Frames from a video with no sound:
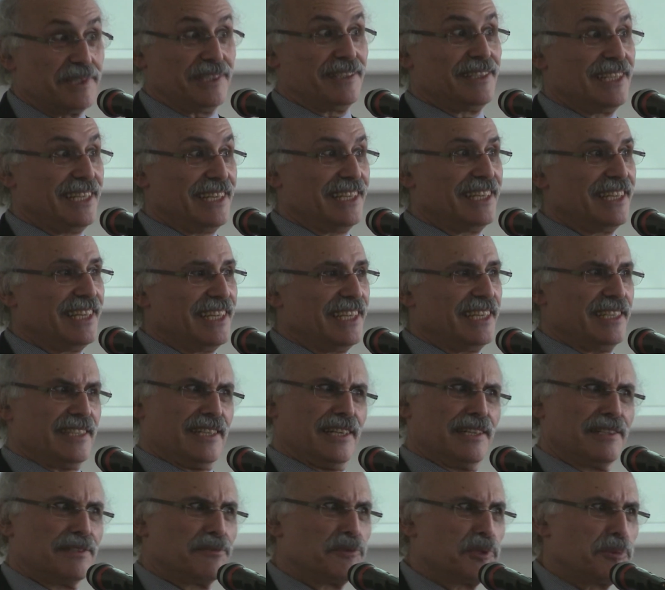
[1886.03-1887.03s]
Well,
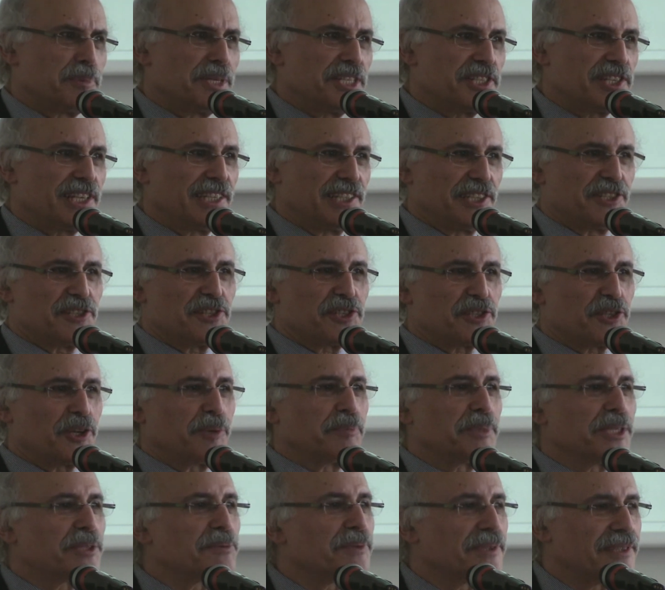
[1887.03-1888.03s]
it would be silly to
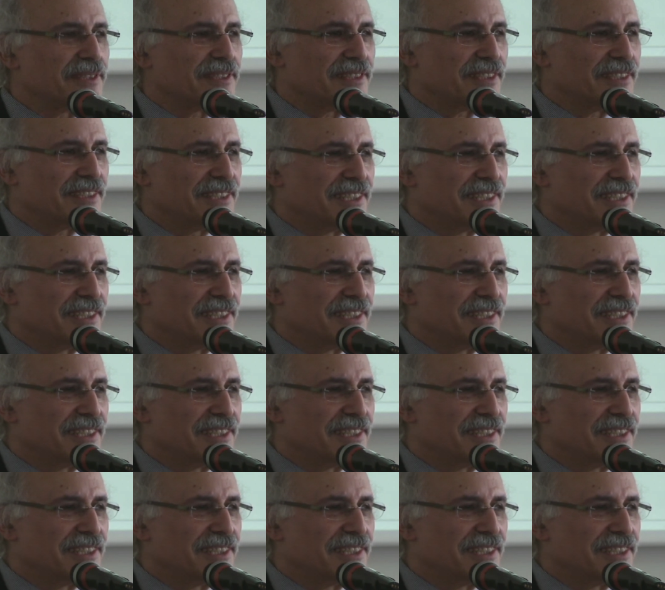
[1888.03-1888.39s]
stop the treatment.